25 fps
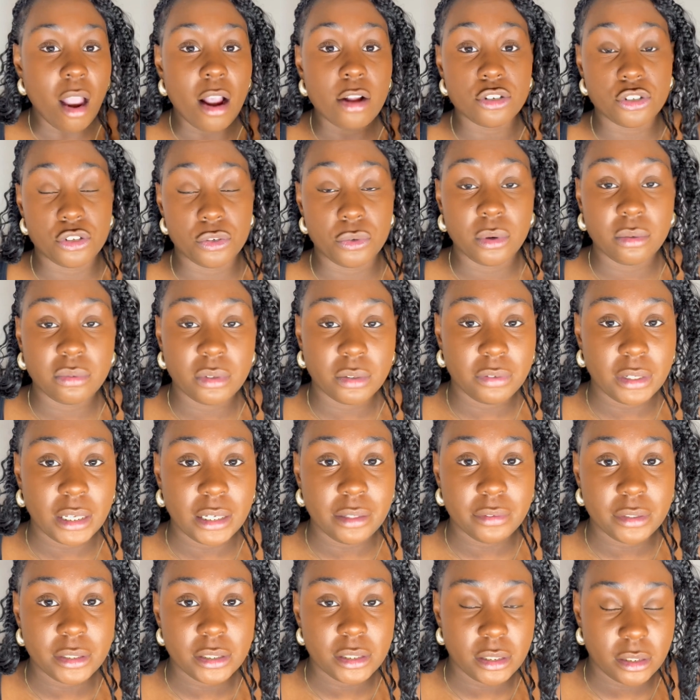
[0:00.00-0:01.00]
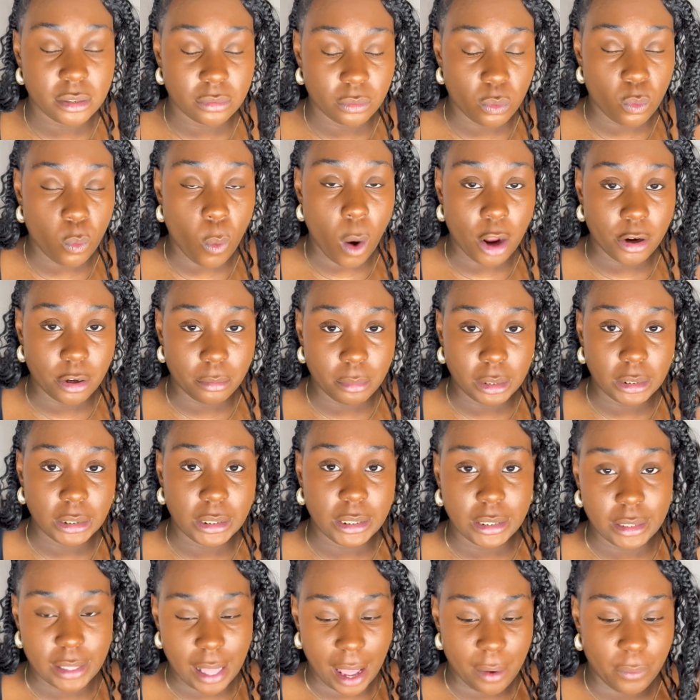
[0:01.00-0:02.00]
2 of the flavors, watermelon
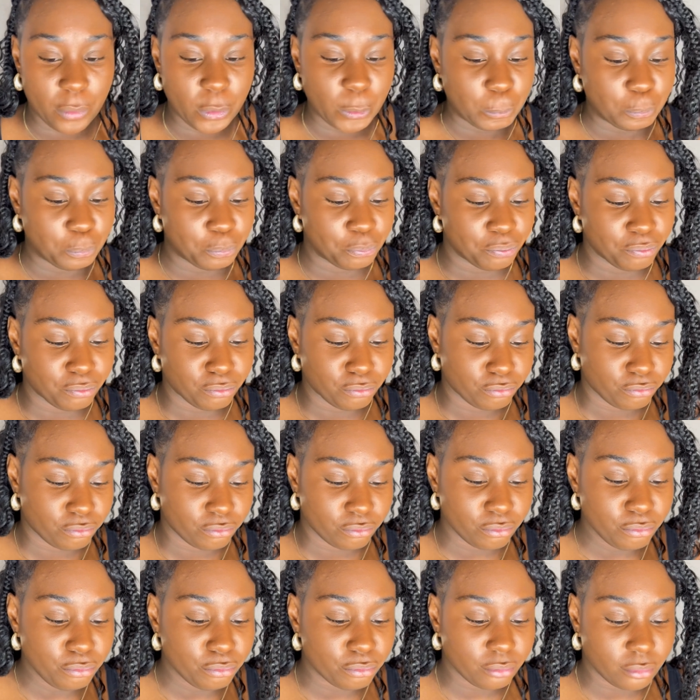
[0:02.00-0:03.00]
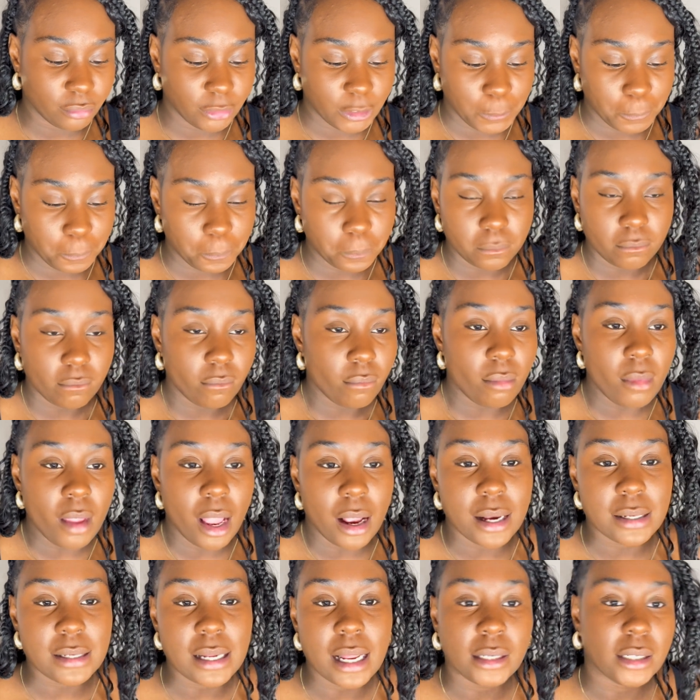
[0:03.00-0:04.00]
and that one,
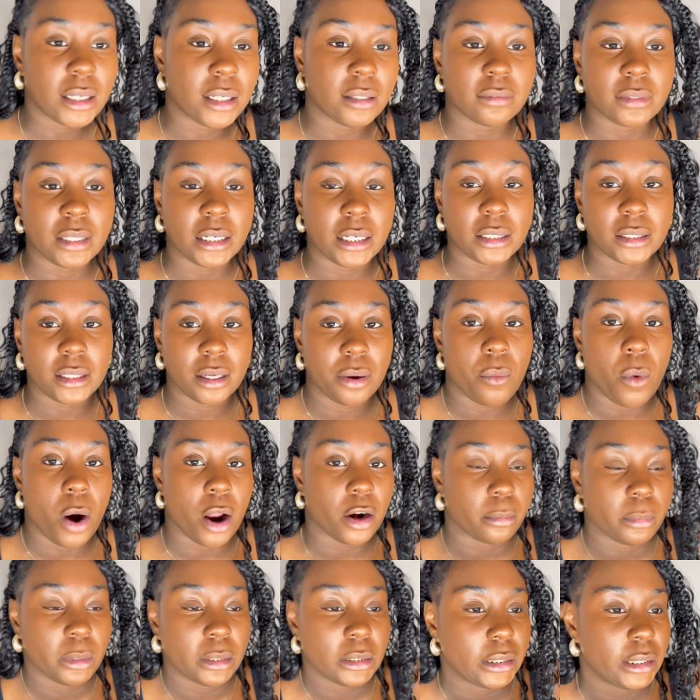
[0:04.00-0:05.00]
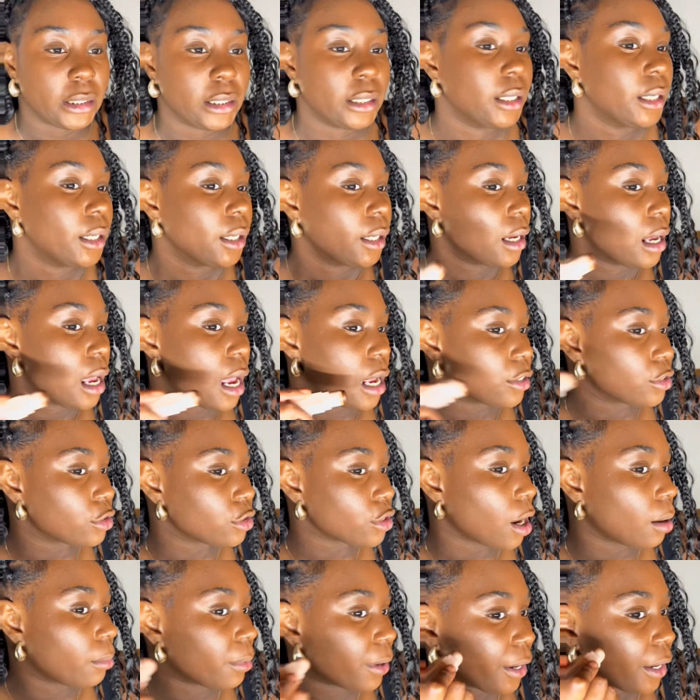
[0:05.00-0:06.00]
because I love anything watermelon and
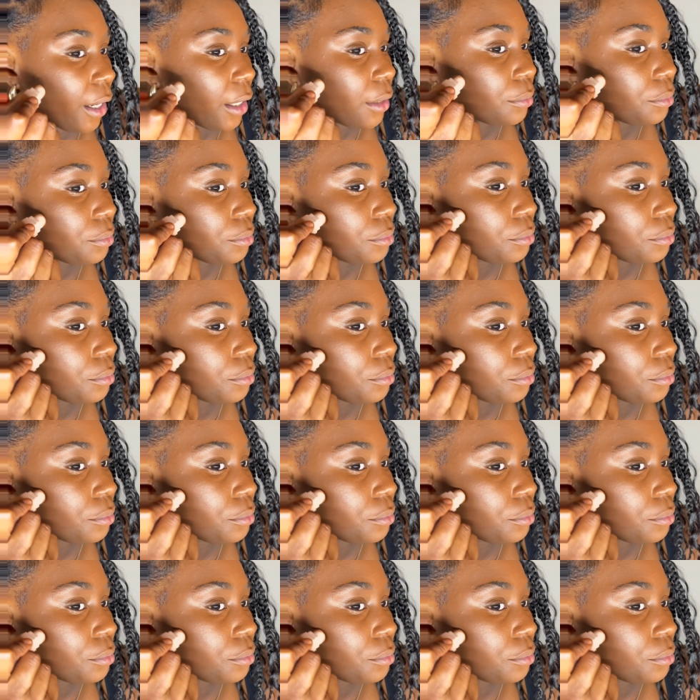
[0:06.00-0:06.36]
strawberry.